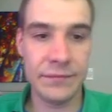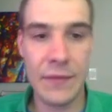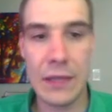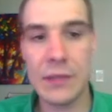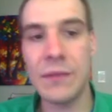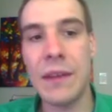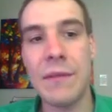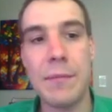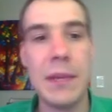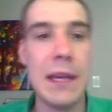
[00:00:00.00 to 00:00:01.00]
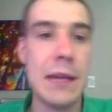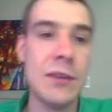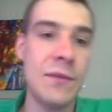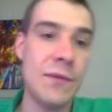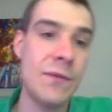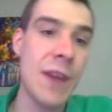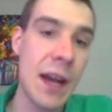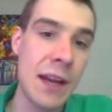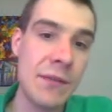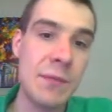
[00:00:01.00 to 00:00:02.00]
So if you have a pH of
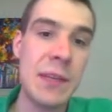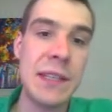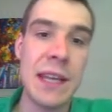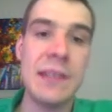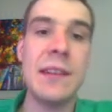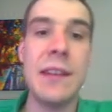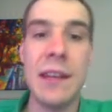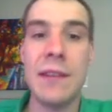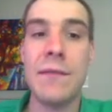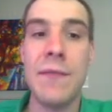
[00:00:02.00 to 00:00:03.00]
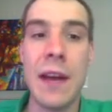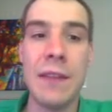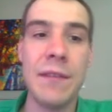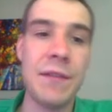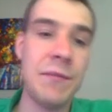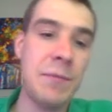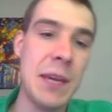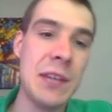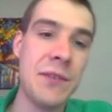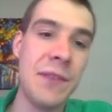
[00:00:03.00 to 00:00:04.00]
5, it would be 10 to the negative 5. If you have a
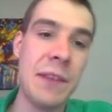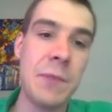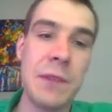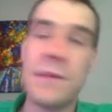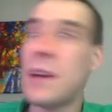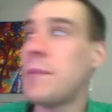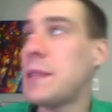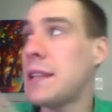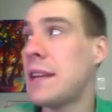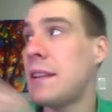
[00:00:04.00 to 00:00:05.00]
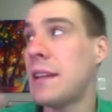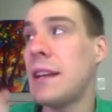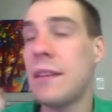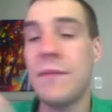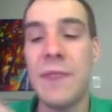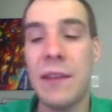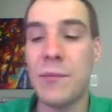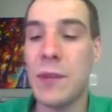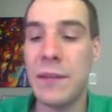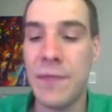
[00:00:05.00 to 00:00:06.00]
pH of 5.5, it would be 10 to the negative
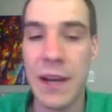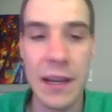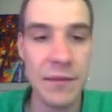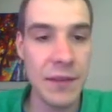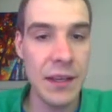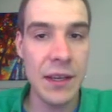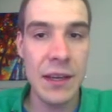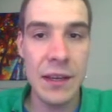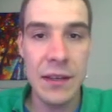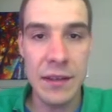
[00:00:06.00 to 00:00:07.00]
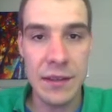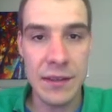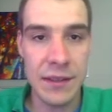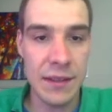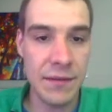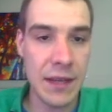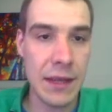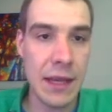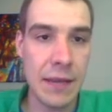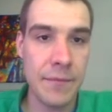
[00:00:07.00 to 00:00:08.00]
5.5, and stuff
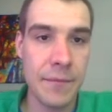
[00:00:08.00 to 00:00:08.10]
like that.